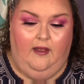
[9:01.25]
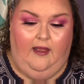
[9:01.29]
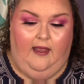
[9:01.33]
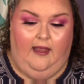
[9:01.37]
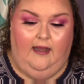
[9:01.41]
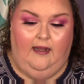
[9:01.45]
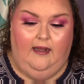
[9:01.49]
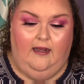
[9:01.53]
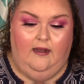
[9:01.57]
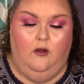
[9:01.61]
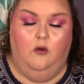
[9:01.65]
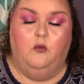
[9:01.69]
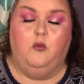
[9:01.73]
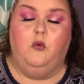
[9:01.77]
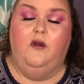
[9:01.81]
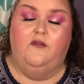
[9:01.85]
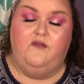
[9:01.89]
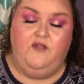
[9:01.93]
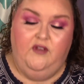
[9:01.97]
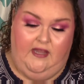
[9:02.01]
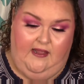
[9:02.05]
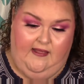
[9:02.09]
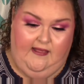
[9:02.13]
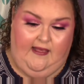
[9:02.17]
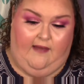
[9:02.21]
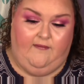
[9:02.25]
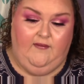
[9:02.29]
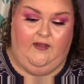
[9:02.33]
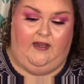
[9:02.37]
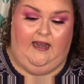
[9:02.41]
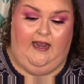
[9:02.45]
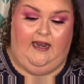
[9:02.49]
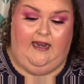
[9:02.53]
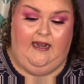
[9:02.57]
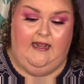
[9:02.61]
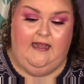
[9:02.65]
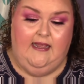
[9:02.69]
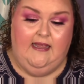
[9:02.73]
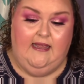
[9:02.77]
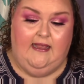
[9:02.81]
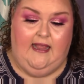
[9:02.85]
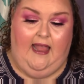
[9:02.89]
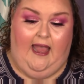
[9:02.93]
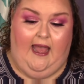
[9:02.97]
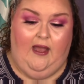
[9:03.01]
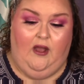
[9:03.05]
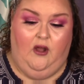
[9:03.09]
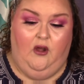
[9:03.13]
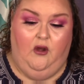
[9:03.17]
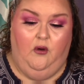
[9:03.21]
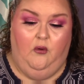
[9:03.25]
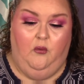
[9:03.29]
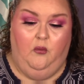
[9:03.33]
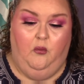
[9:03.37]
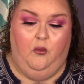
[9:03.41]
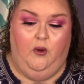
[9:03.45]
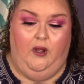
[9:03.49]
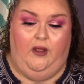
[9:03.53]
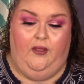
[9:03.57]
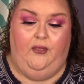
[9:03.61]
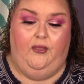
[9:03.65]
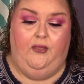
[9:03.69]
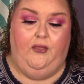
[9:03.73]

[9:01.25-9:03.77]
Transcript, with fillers: and or one fifty-seven, and it is now one